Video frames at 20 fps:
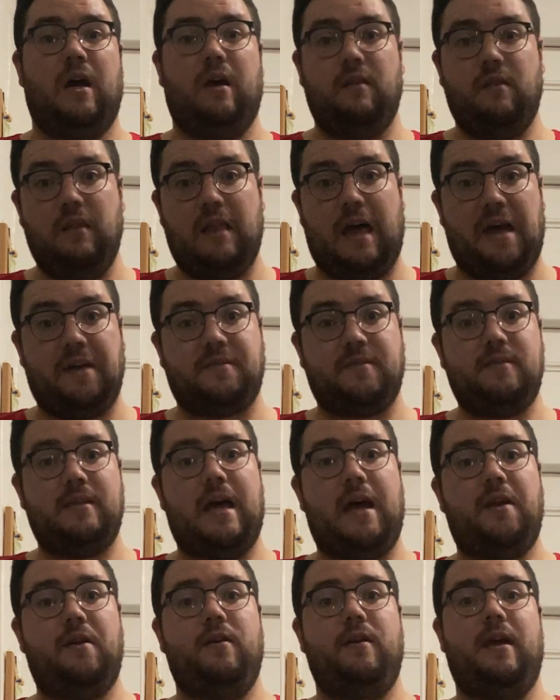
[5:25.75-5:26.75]
last
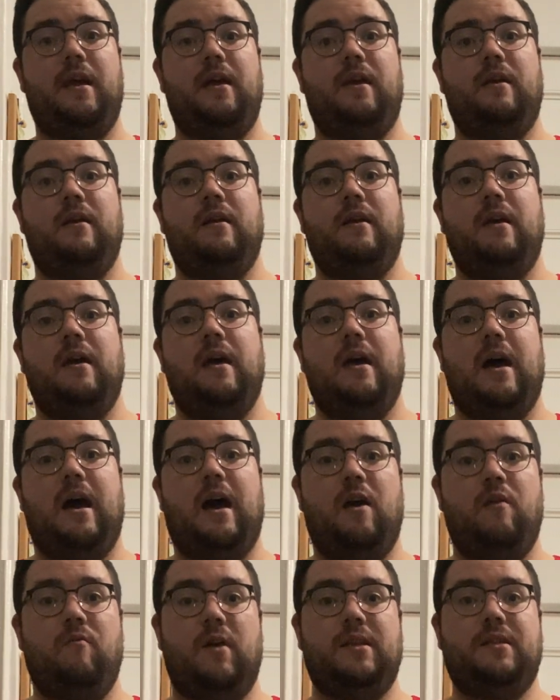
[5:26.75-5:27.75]
Saturday,
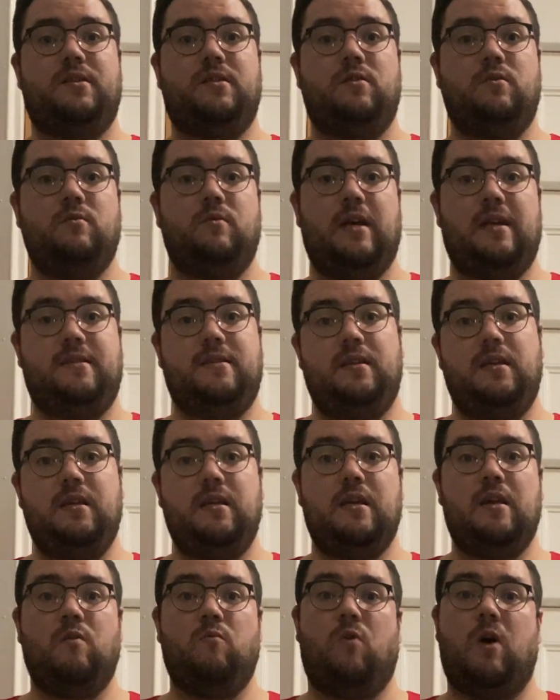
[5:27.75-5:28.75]
I went to a
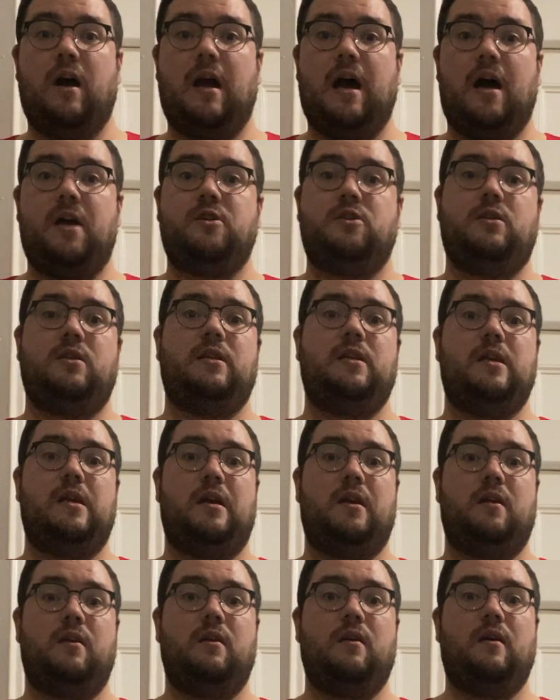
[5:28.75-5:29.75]
tea and wagashi
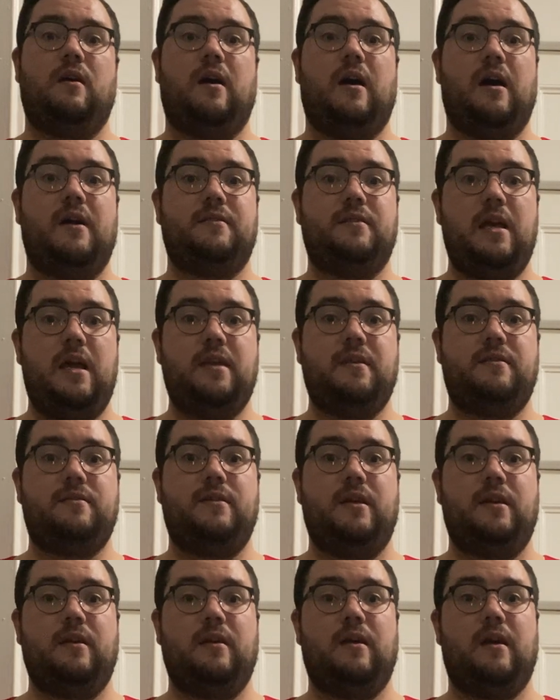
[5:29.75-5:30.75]

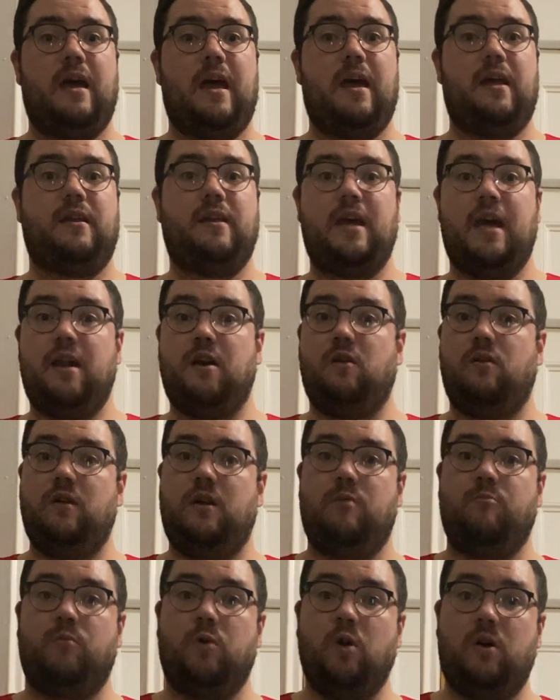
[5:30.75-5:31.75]
tasting at Kettle
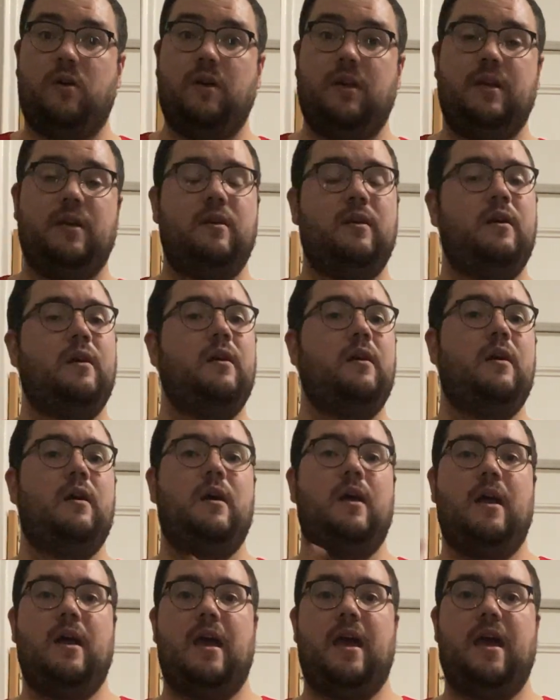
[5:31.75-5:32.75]
in Brooklyn,
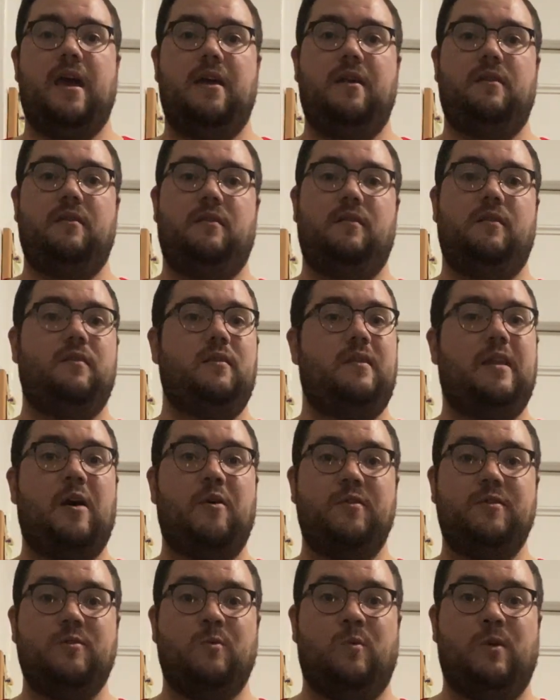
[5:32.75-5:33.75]
and that
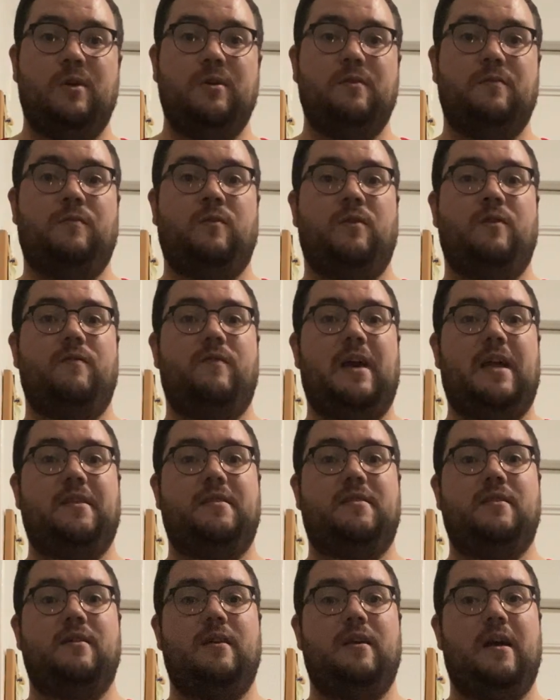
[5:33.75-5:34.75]
was a wonderful
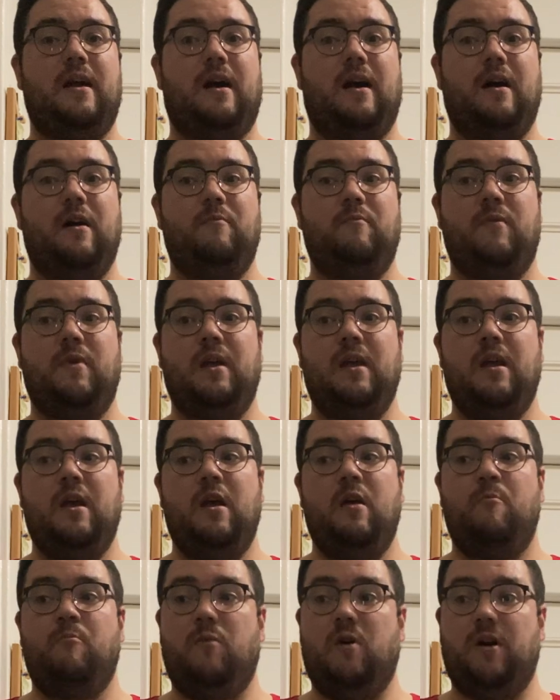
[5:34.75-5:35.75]
event.
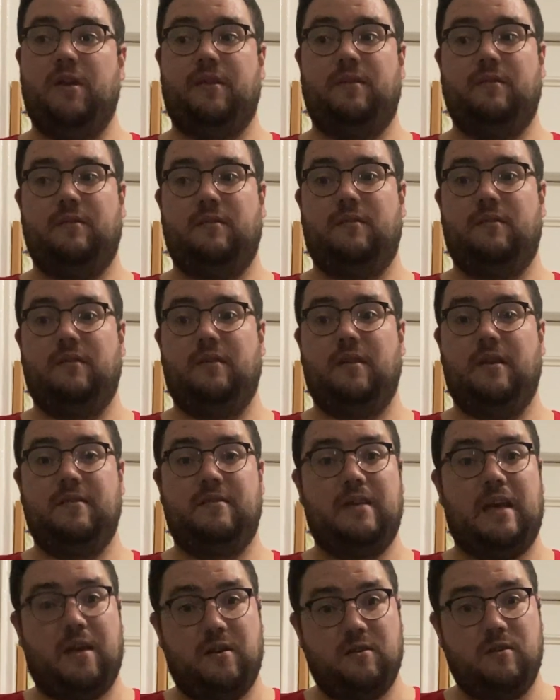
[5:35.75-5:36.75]
But
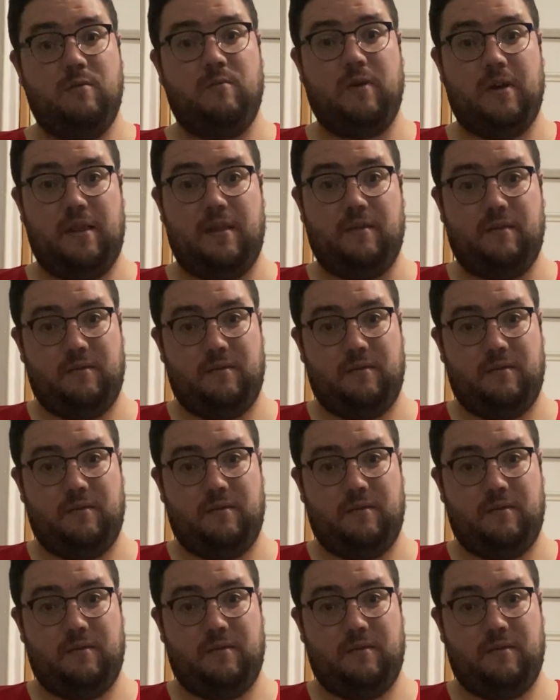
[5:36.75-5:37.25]
it's actually where